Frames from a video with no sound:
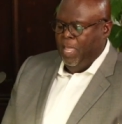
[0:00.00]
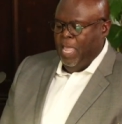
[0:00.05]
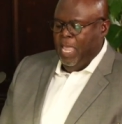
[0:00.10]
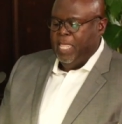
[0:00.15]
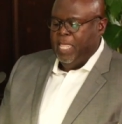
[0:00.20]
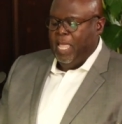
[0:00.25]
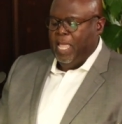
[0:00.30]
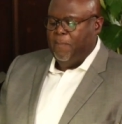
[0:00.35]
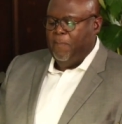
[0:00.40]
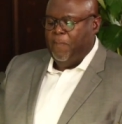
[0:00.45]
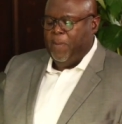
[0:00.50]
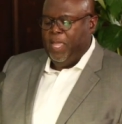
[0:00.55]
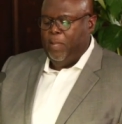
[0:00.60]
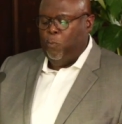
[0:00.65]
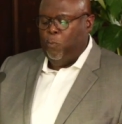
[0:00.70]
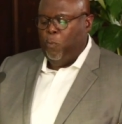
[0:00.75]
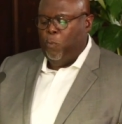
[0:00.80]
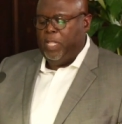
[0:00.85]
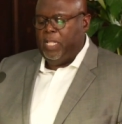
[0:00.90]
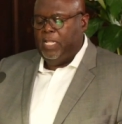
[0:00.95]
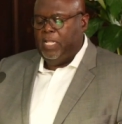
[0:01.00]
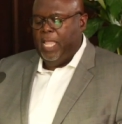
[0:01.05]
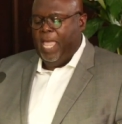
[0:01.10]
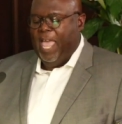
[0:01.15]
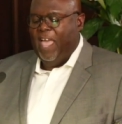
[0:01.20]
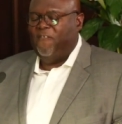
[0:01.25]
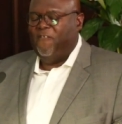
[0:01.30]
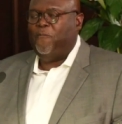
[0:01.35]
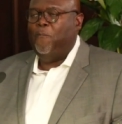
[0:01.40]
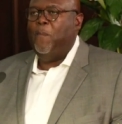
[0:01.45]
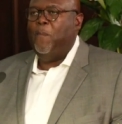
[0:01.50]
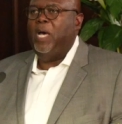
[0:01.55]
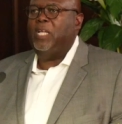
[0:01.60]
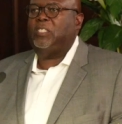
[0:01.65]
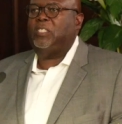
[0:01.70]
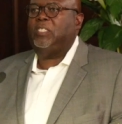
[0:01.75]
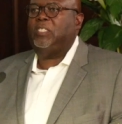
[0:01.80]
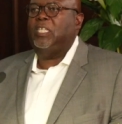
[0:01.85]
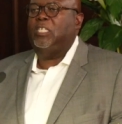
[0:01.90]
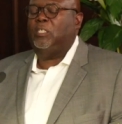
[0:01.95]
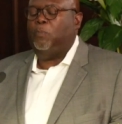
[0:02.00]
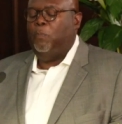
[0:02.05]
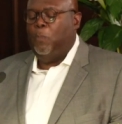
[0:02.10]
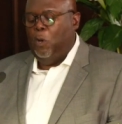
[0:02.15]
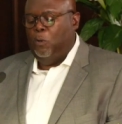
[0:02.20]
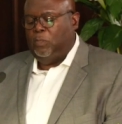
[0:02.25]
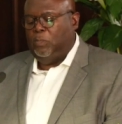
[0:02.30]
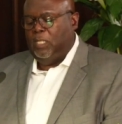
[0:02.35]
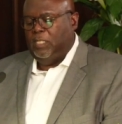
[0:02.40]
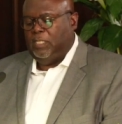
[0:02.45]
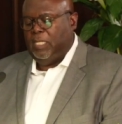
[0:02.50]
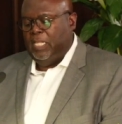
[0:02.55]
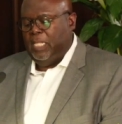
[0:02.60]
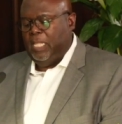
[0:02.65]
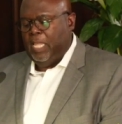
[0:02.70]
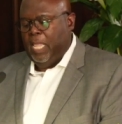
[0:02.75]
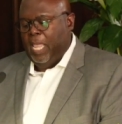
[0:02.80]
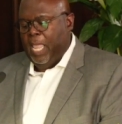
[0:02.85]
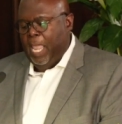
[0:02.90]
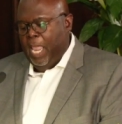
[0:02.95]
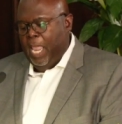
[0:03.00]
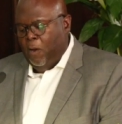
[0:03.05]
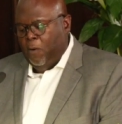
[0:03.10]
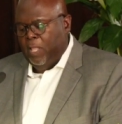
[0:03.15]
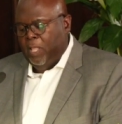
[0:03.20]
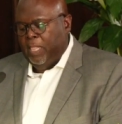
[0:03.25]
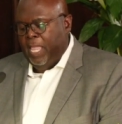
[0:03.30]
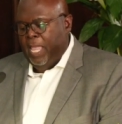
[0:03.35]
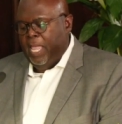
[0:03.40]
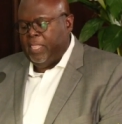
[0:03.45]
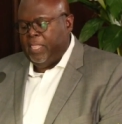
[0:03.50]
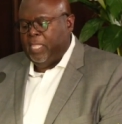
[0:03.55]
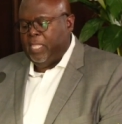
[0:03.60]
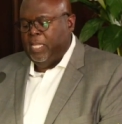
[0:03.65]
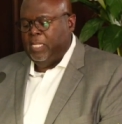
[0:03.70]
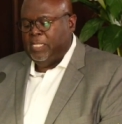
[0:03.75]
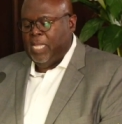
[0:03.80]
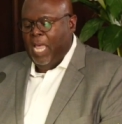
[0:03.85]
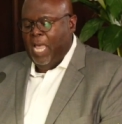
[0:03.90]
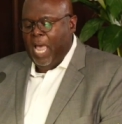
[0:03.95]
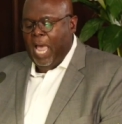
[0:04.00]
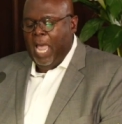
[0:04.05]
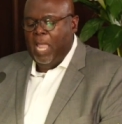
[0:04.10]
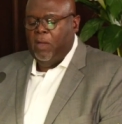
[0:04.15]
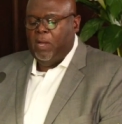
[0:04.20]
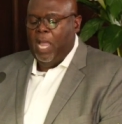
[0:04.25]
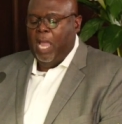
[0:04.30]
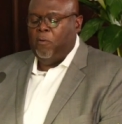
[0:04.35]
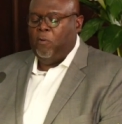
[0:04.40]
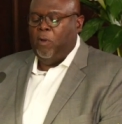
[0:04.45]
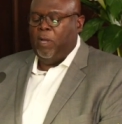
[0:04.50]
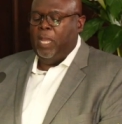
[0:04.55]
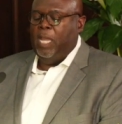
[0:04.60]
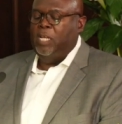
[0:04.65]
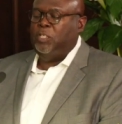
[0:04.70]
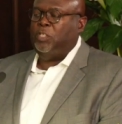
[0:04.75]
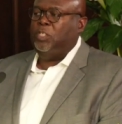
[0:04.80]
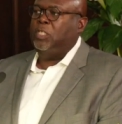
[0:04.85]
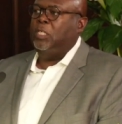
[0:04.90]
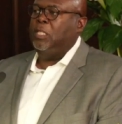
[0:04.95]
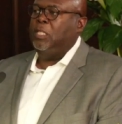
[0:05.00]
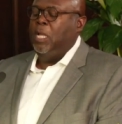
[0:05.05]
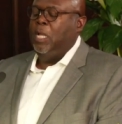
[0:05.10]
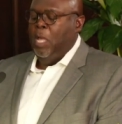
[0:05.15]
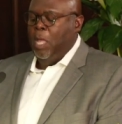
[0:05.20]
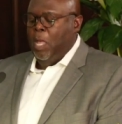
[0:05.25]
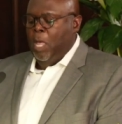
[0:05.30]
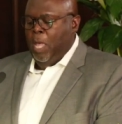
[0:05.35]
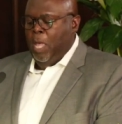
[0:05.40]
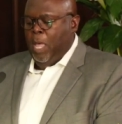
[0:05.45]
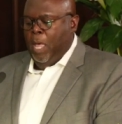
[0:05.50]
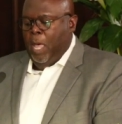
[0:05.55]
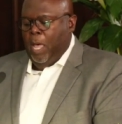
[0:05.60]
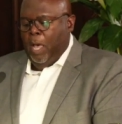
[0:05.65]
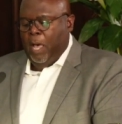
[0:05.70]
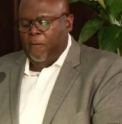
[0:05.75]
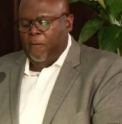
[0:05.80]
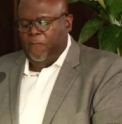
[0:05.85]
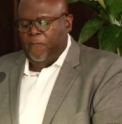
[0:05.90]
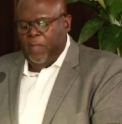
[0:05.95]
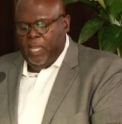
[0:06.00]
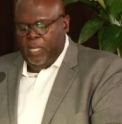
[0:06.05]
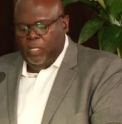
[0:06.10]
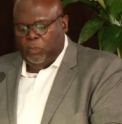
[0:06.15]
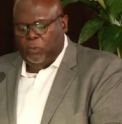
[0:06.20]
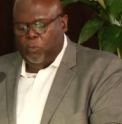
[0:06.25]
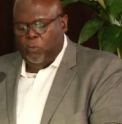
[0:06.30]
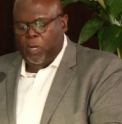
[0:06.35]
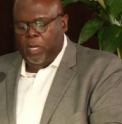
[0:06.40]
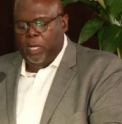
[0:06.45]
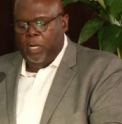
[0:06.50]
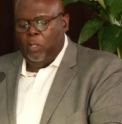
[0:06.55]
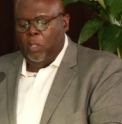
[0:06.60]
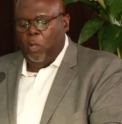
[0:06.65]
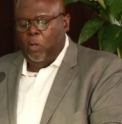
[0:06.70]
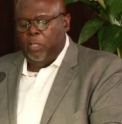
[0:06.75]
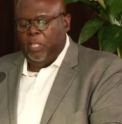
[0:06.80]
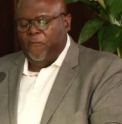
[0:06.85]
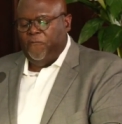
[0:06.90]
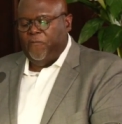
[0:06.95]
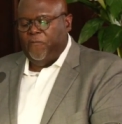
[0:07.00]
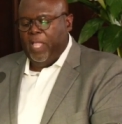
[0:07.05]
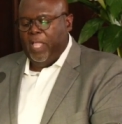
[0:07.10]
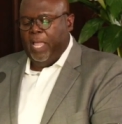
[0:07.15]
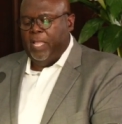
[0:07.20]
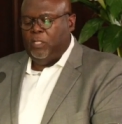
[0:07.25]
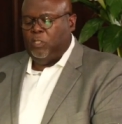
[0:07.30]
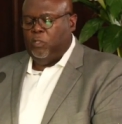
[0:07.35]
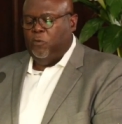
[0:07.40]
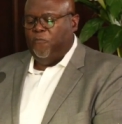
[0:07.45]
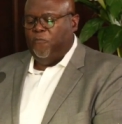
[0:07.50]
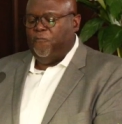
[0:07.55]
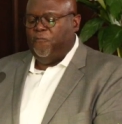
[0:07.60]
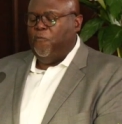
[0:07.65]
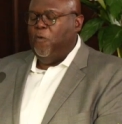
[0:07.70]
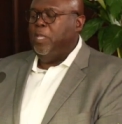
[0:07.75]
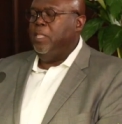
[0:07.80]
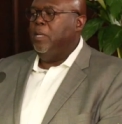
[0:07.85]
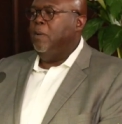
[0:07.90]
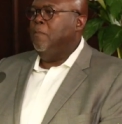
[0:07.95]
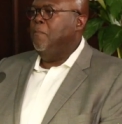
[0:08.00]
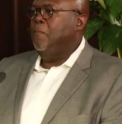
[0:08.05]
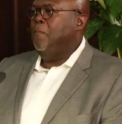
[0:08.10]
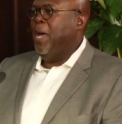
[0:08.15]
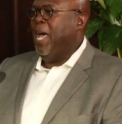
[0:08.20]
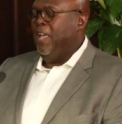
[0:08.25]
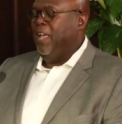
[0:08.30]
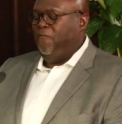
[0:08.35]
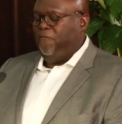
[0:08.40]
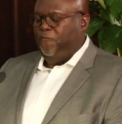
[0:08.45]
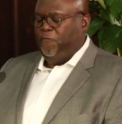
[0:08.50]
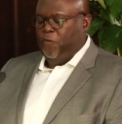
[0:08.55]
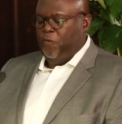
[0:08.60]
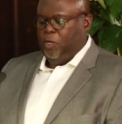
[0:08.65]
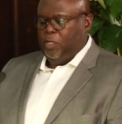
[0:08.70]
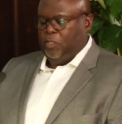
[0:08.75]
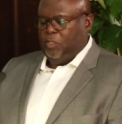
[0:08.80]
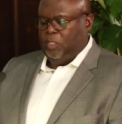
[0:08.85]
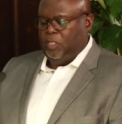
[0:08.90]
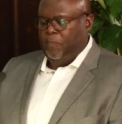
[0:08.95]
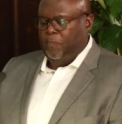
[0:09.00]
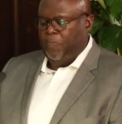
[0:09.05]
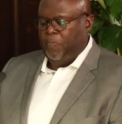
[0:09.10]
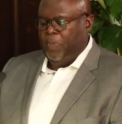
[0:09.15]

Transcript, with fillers: It had been one and a half months since Moses and Aaron led the entire congregation of Israel on a flight to freedom by foot.